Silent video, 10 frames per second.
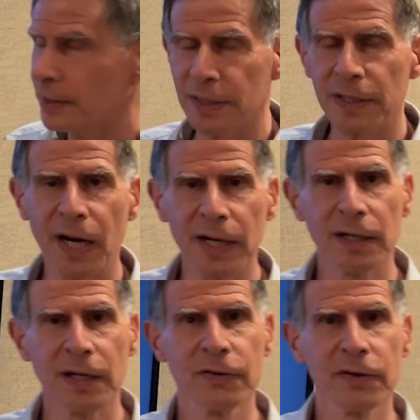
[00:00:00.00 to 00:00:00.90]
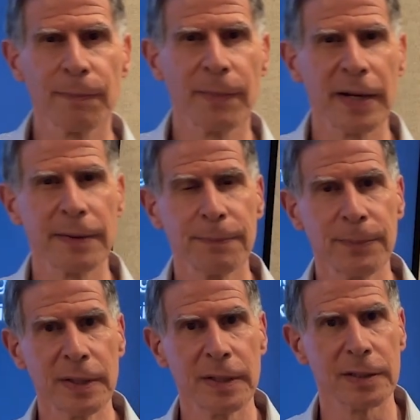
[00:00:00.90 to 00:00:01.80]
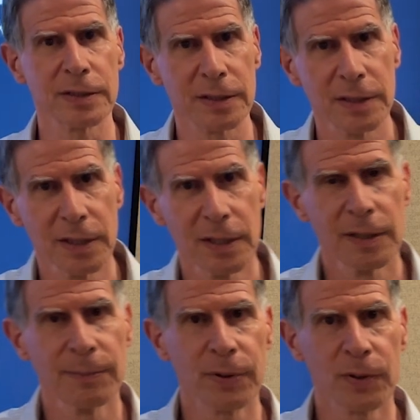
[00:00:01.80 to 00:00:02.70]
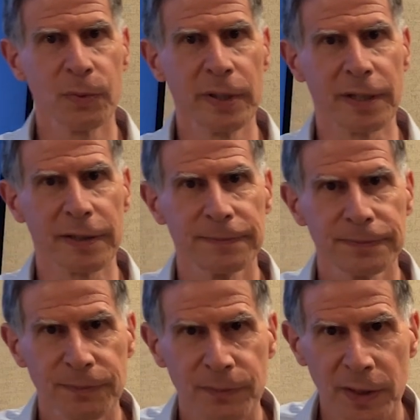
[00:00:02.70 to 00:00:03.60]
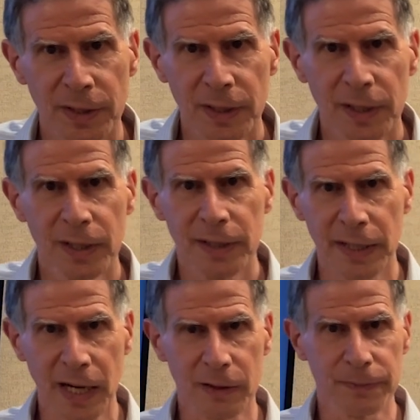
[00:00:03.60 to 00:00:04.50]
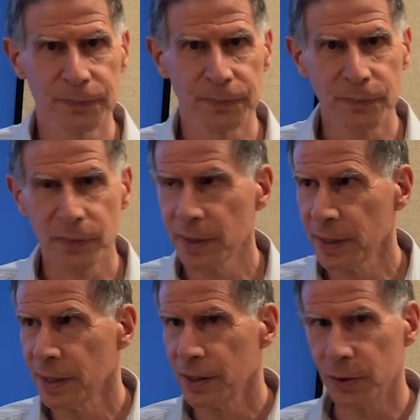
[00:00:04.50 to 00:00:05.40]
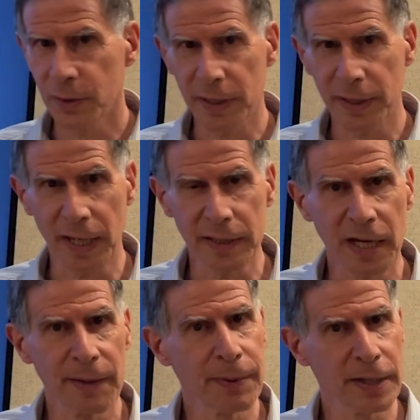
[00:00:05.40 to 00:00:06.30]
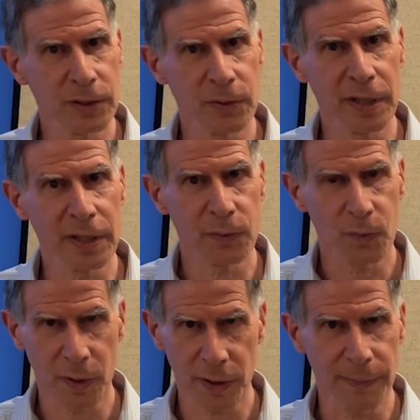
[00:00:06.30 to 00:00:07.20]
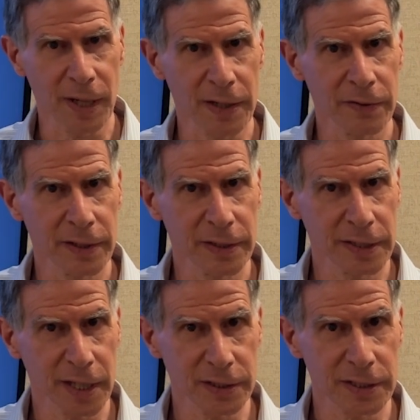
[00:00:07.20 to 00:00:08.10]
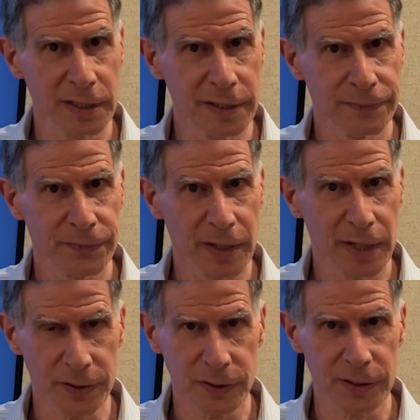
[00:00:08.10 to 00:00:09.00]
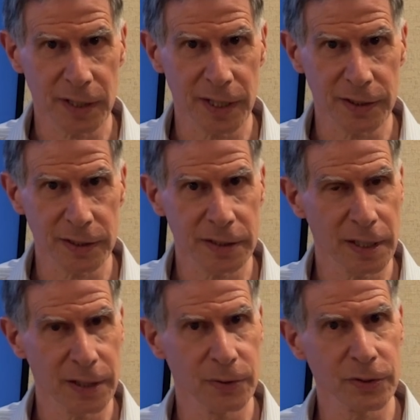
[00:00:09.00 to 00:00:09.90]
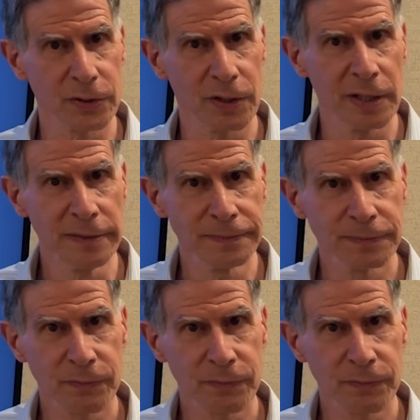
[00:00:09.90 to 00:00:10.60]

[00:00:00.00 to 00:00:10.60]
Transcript: to 900 MET minutes per week. Now, you can get that by doing one of the moderate intensity exercises that you saw,